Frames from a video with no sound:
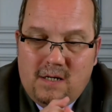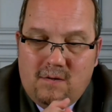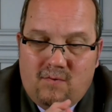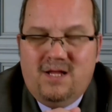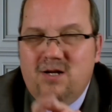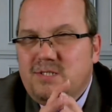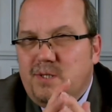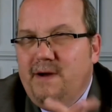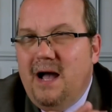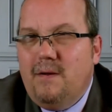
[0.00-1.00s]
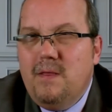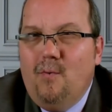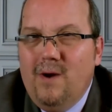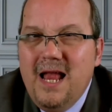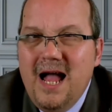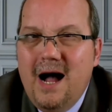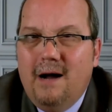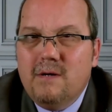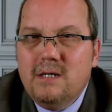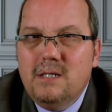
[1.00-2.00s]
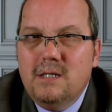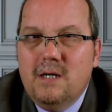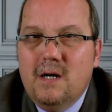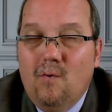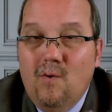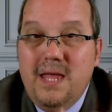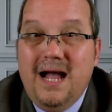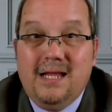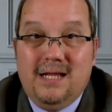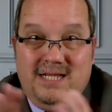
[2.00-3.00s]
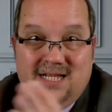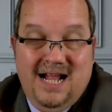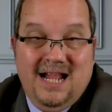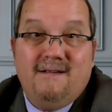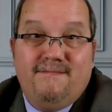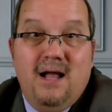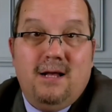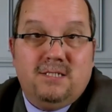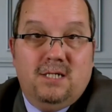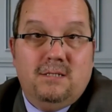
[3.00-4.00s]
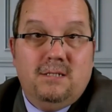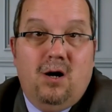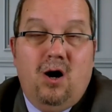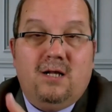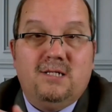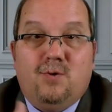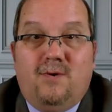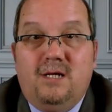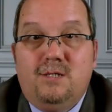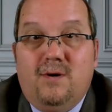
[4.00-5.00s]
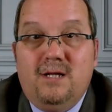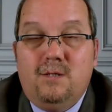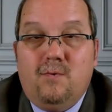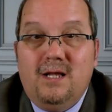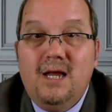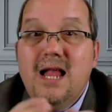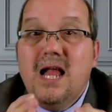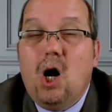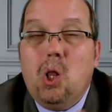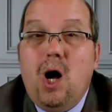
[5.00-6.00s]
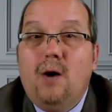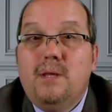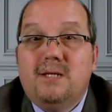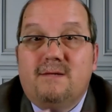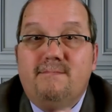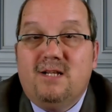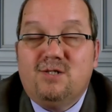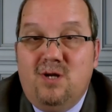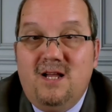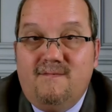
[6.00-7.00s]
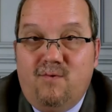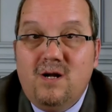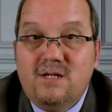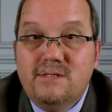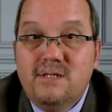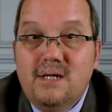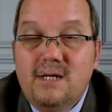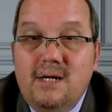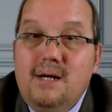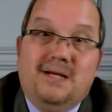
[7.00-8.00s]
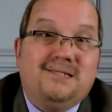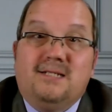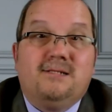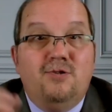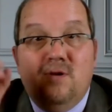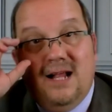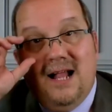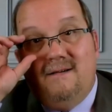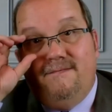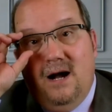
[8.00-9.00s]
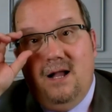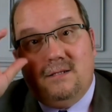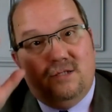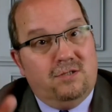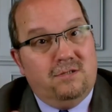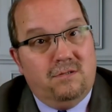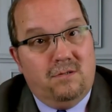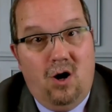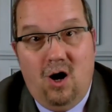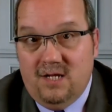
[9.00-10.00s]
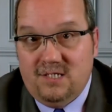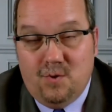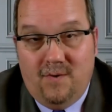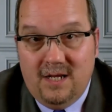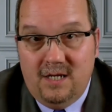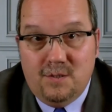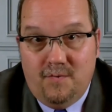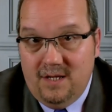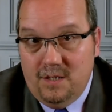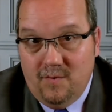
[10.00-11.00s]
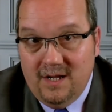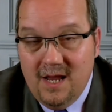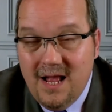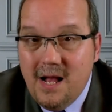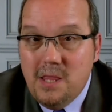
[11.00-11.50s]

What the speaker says: Well, here's the problem that we have with that cannot file till August 20, 2020, along with this administrative order that says that you cannot file till August 20, 2020.